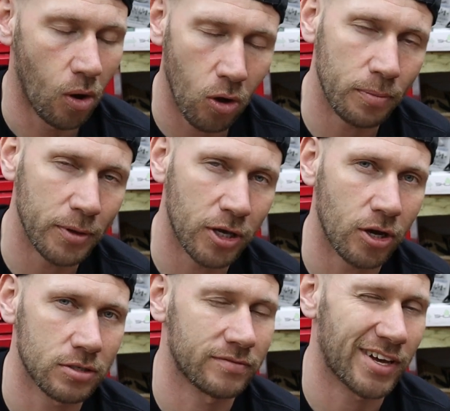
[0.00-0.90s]
all
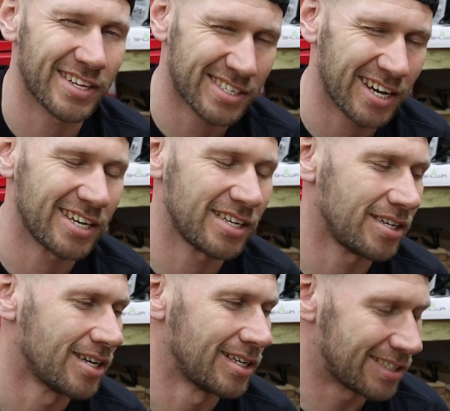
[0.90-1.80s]
because of that
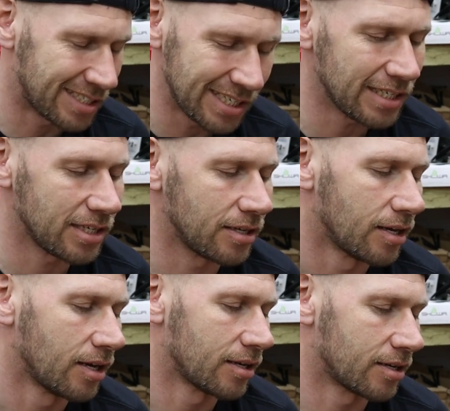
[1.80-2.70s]
tiny,
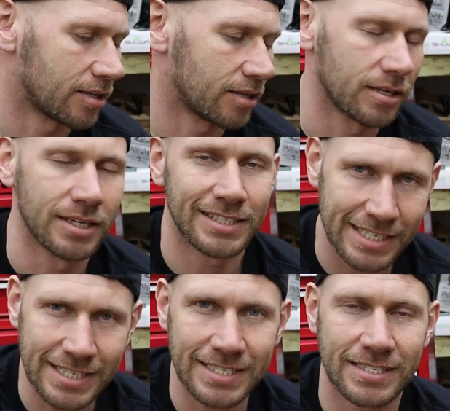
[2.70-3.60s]
teeny, little,
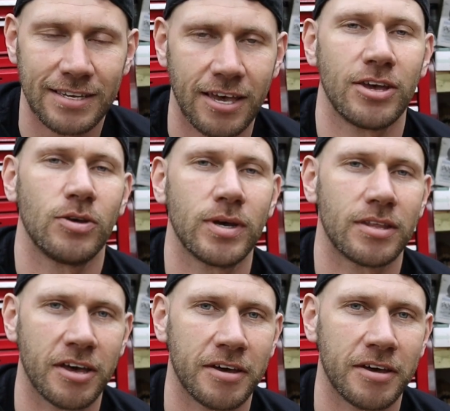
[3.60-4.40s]
teensy keyway